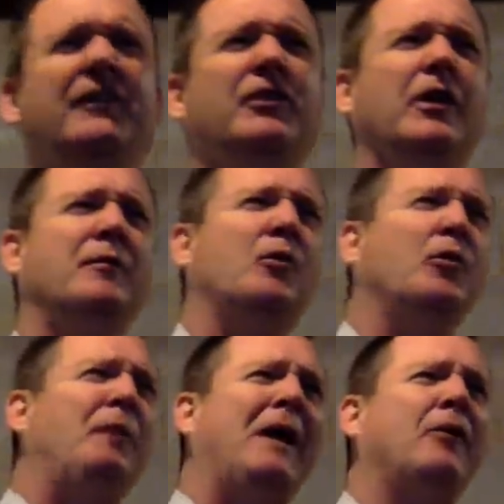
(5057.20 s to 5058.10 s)
give you any
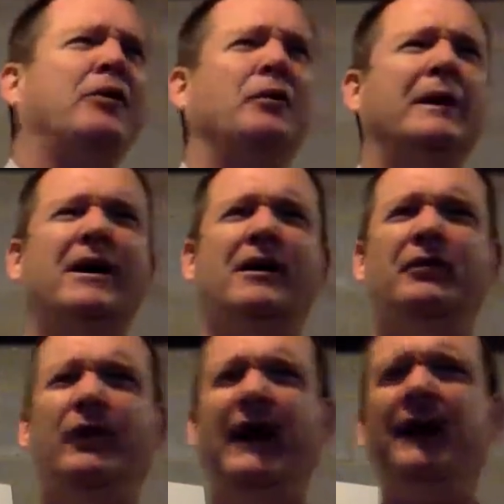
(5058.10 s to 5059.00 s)
more power to
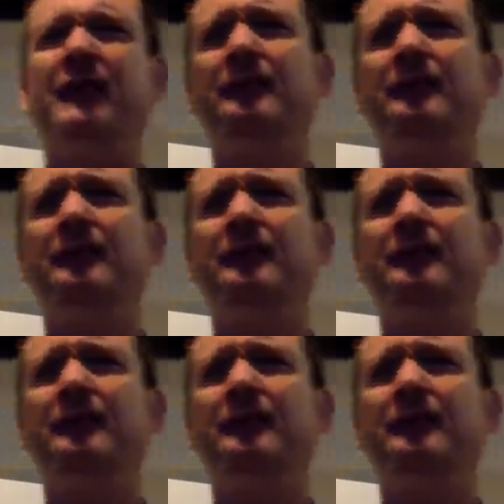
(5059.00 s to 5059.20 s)
recover that.